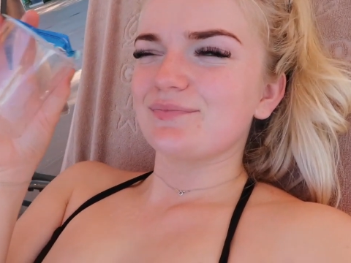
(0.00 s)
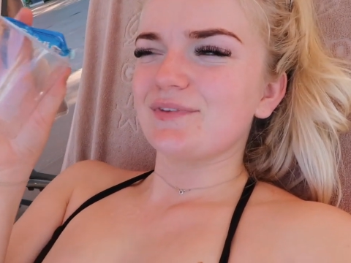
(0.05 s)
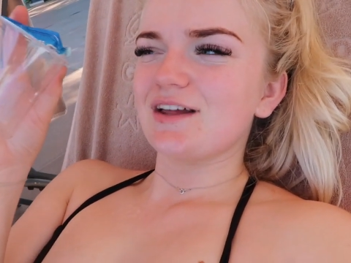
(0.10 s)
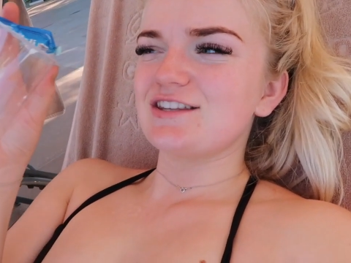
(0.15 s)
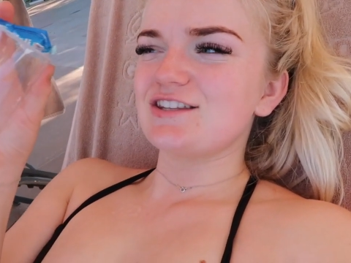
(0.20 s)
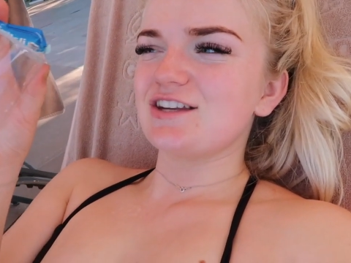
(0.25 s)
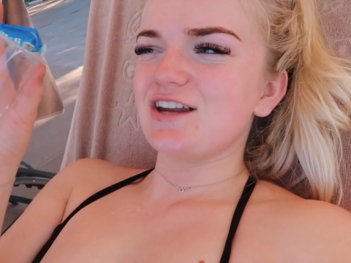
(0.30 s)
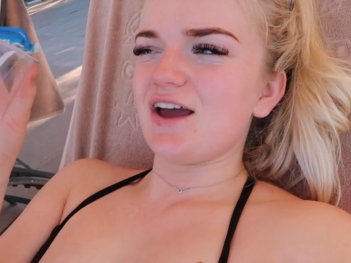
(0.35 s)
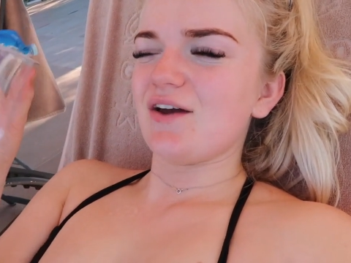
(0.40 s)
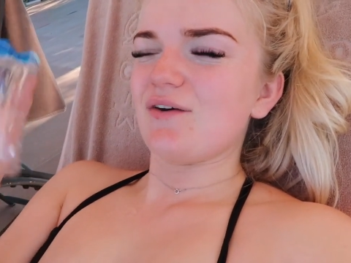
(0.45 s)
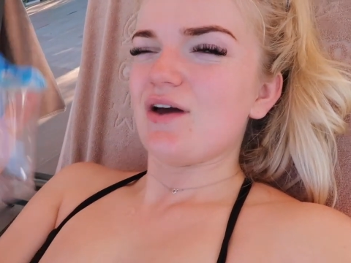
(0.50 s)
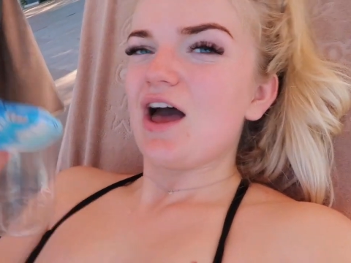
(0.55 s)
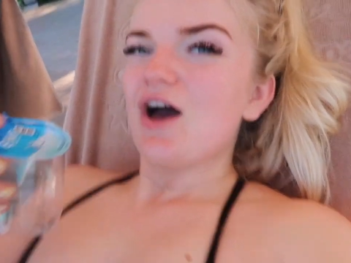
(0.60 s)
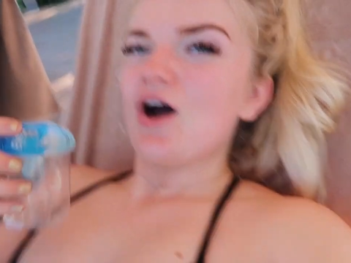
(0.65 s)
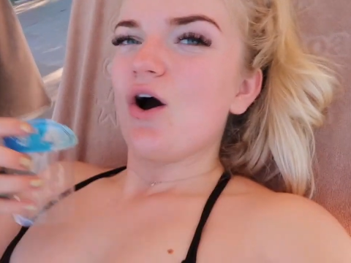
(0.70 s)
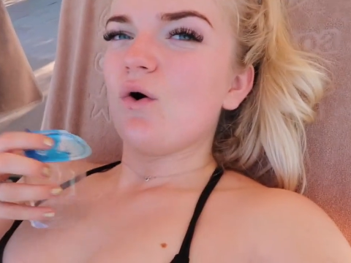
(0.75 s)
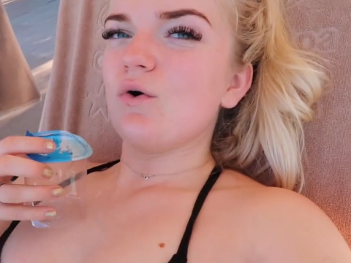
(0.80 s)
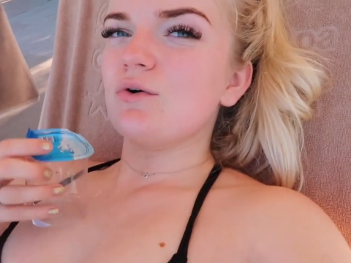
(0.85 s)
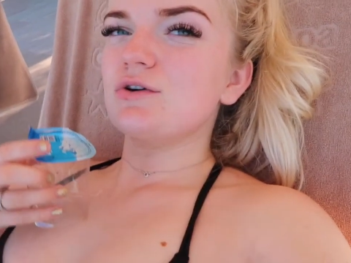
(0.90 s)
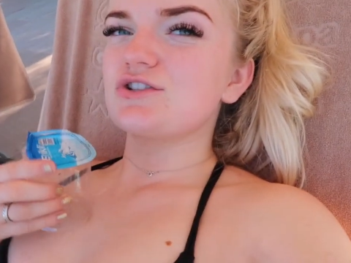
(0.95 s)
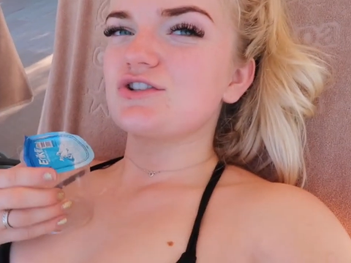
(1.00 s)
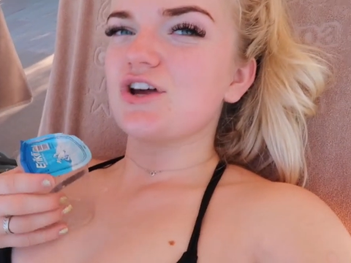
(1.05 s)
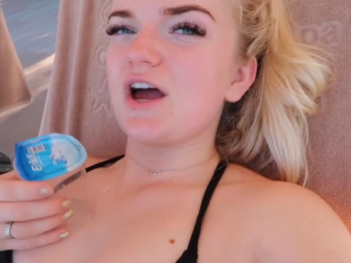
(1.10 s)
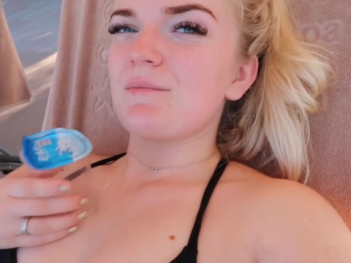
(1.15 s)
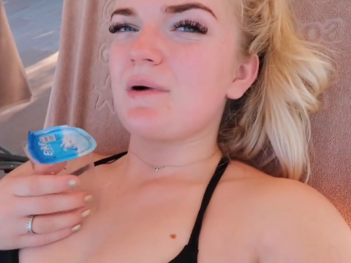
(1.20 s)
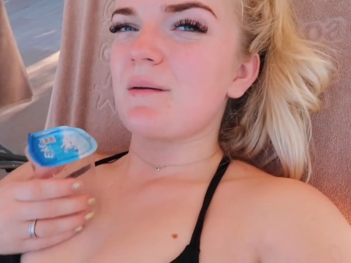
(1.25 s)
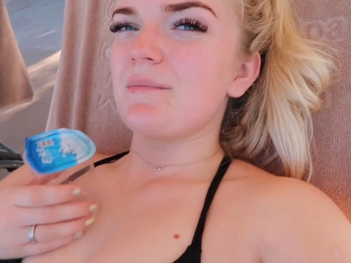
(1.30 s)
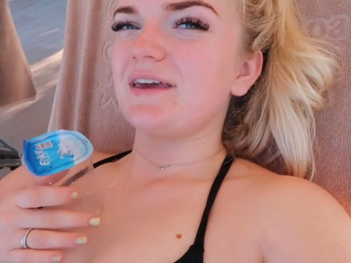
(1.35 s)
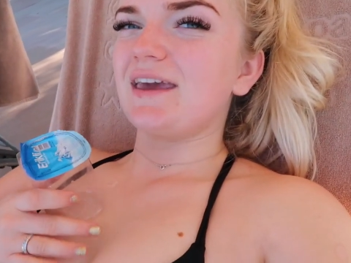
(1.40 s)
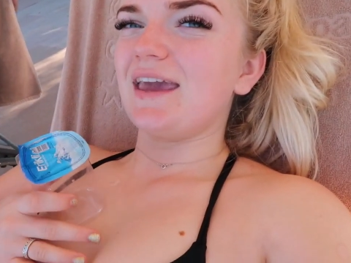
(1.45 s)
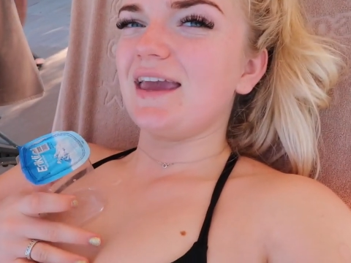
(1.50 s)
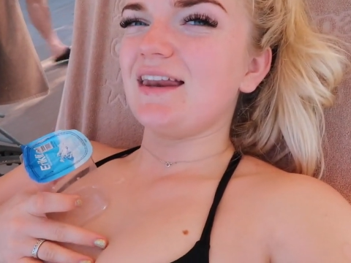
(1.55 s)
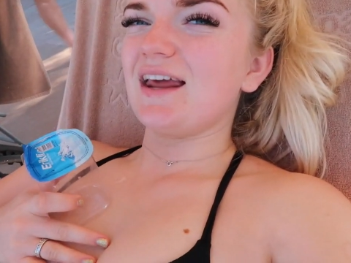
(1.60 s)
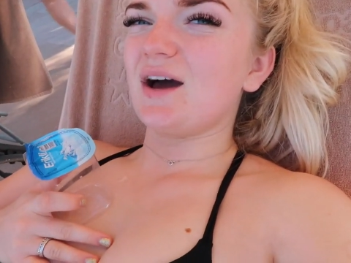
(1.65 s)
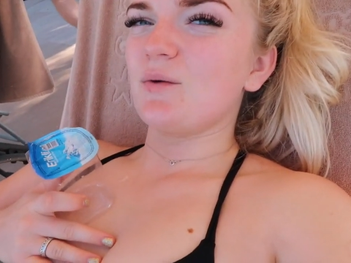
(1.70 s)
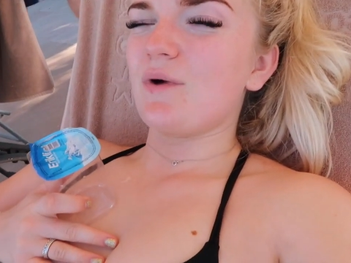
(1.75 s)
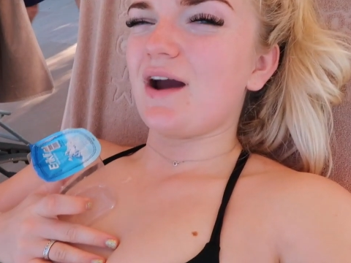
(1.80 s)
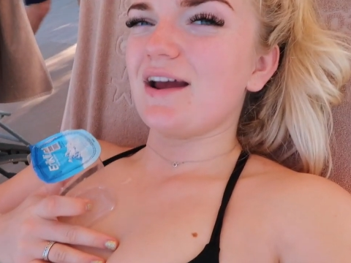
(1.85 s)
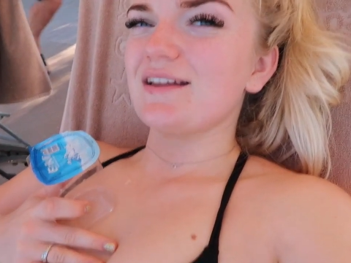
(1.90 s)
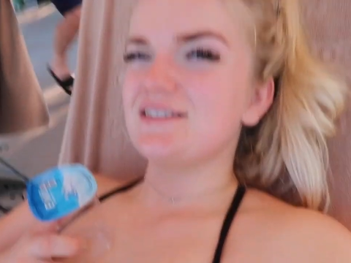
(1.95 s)
I don't know. Also, my
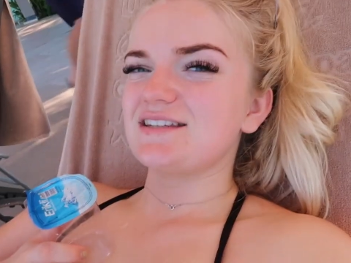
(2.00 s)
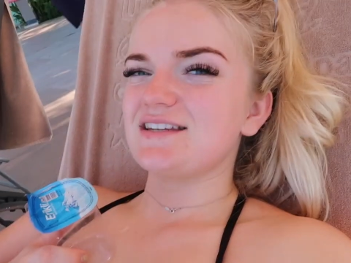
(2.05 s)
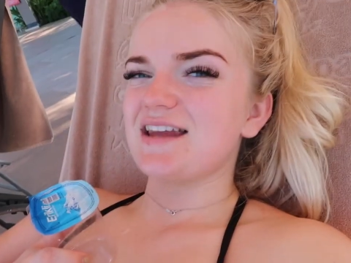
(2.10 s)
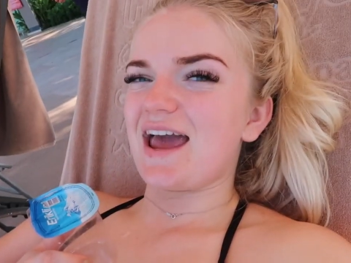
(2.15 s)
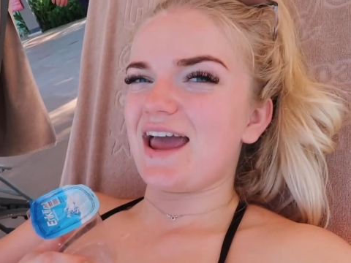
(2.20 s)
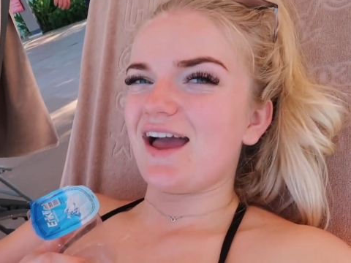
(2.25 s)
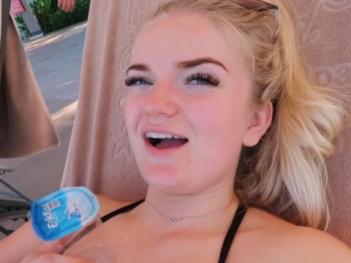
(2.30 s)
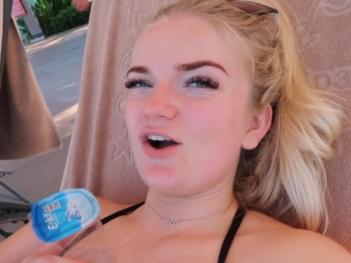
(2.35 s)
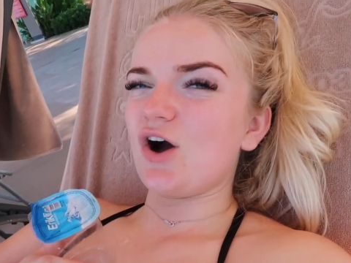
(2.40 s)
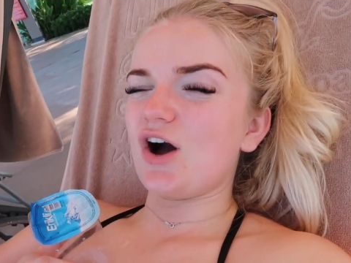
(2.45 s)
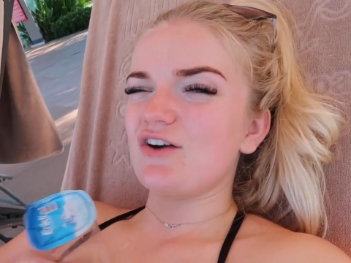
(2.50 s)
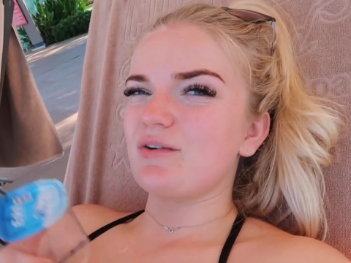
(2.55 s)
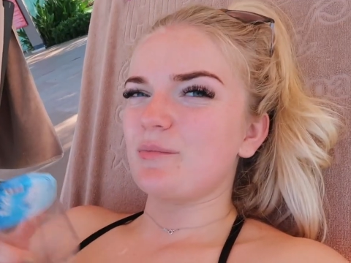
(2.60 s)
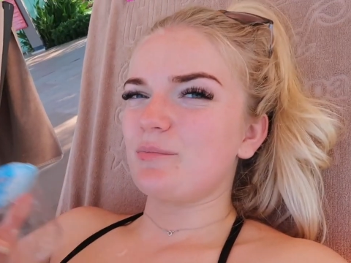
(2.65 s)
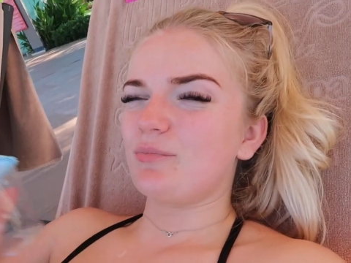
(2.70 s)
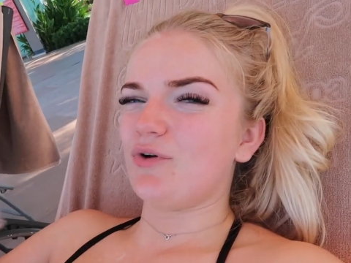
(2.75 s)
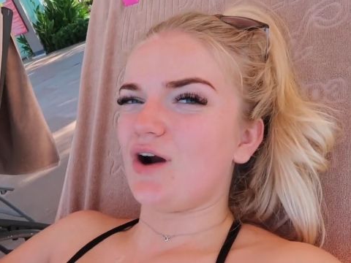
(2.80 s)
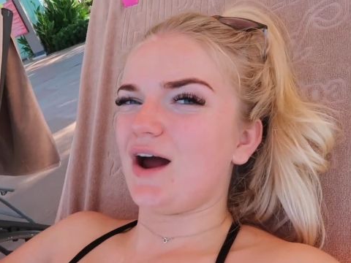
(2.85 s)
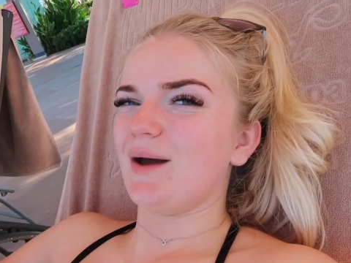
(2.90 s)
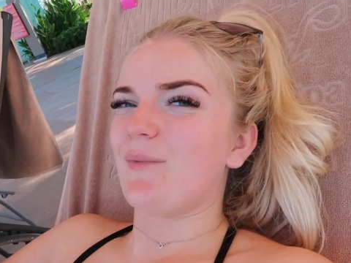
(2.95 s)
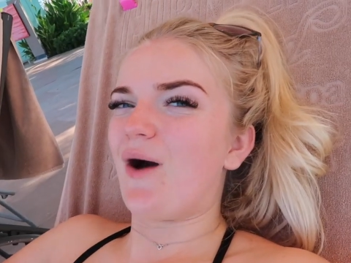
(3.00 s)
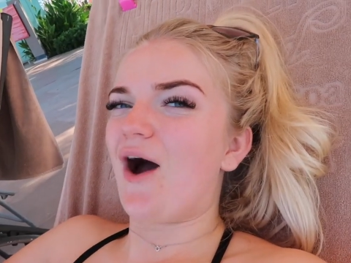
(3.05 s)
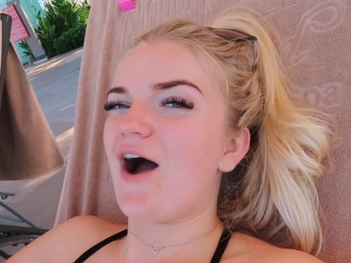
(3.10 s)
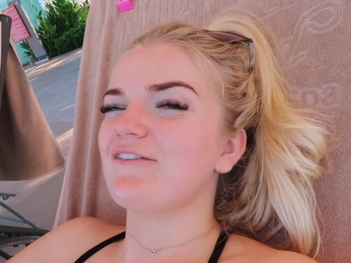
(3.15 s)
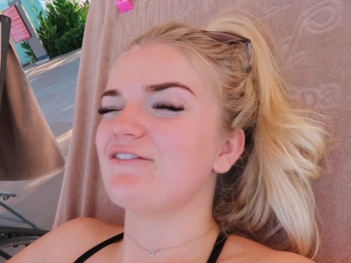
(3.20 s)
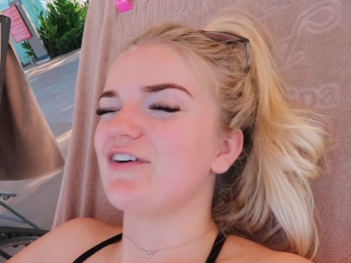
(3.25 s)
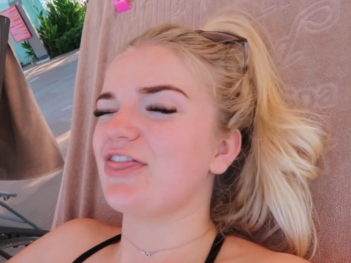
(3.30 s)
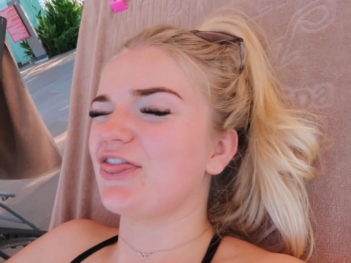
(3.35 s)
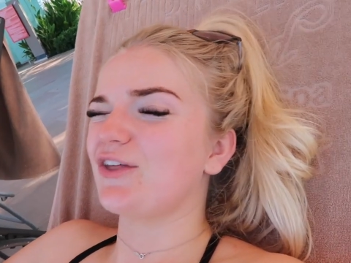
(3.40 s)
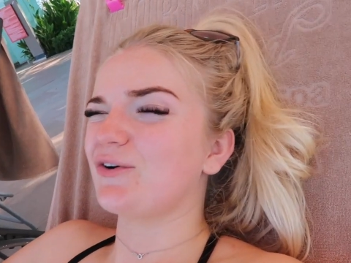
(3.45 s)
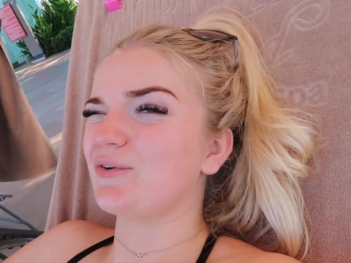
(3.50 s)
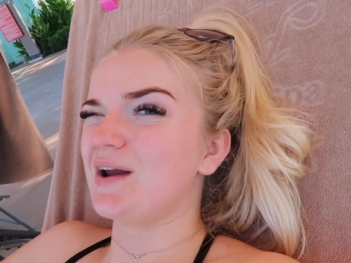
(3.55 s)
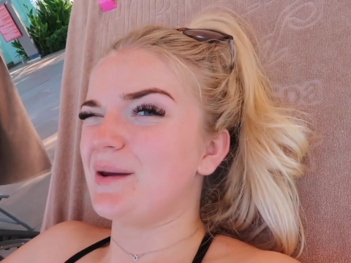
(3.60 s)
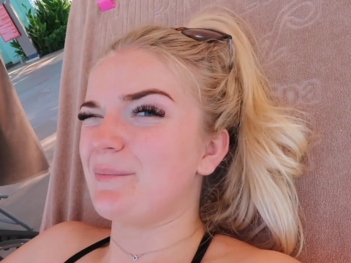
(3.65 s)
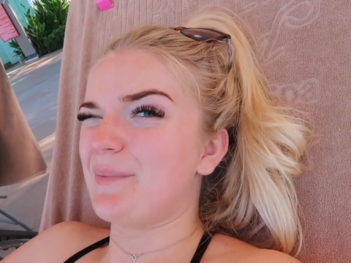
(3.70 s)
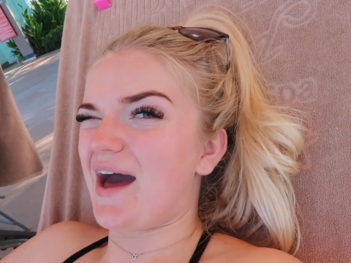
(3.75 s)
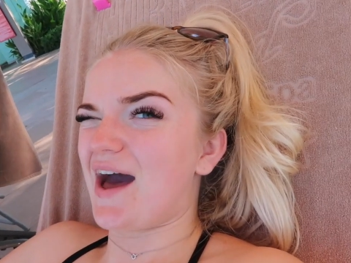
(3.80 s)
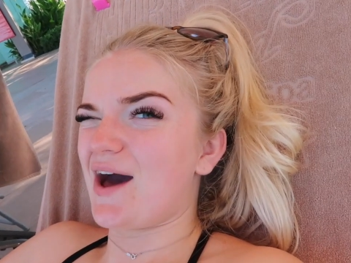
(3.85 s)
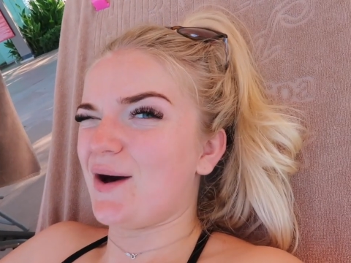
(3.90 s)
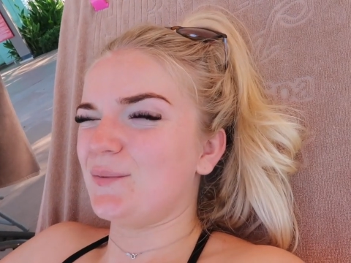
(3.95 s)
bikini I'm wearing today, I got it from Primark for
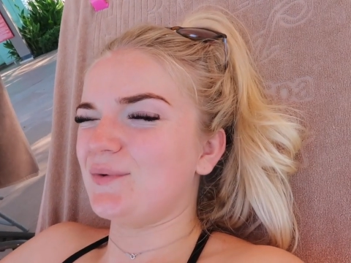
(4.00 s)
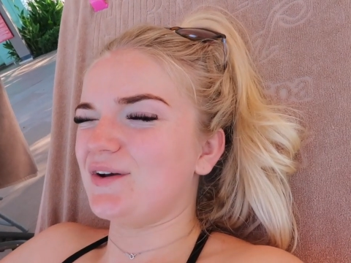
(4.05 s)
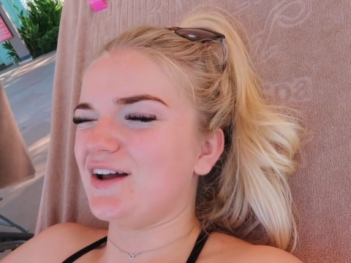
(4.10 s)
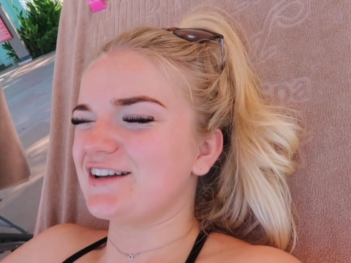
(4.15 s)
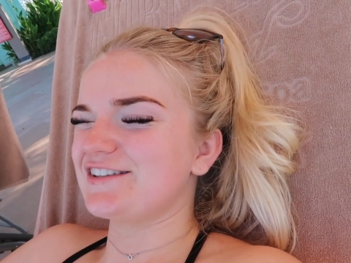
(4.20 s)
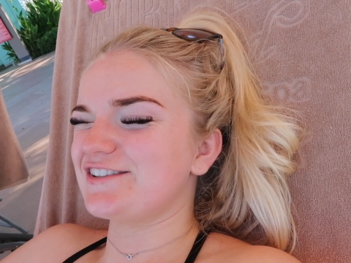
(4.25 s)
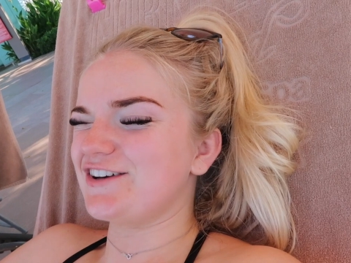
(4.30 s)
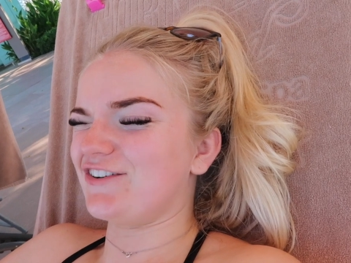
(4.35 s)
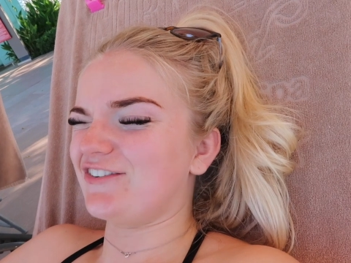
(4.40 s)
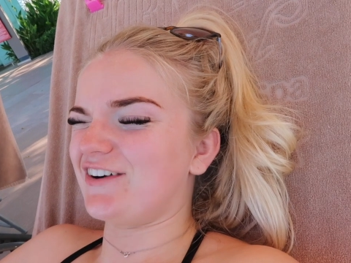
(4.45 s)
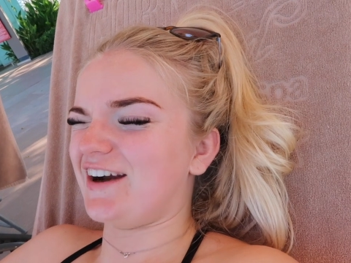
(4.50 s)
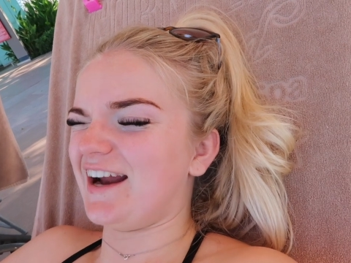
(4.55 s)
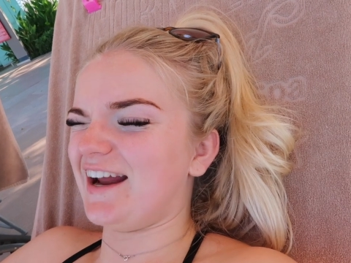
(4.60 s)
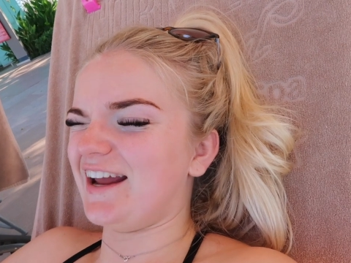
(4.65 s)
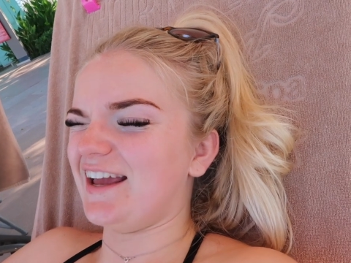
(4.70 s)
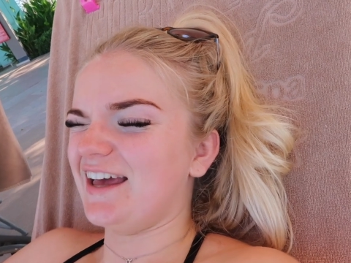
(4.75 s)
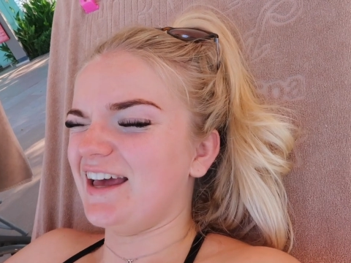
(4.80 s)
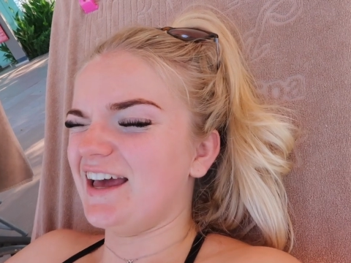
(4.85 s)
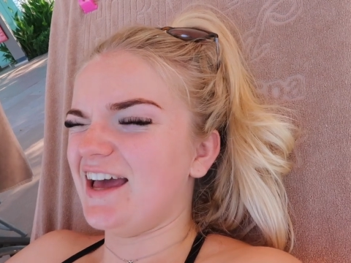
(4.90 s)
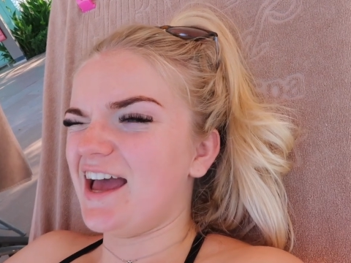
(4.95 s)
£3. Like, sorry.